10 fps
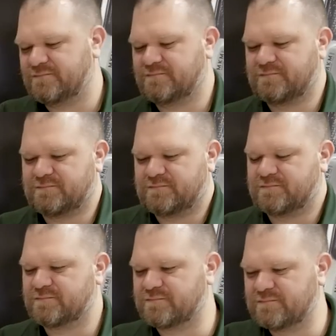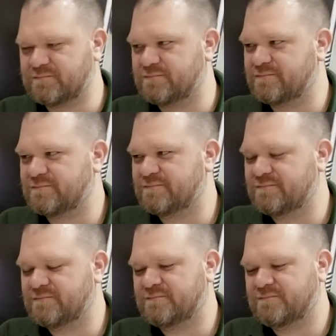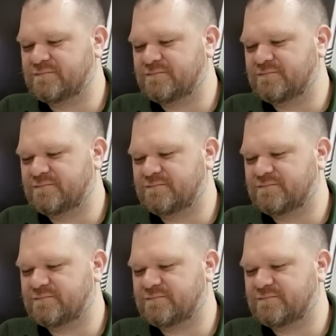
No words are spoken by the person on screen.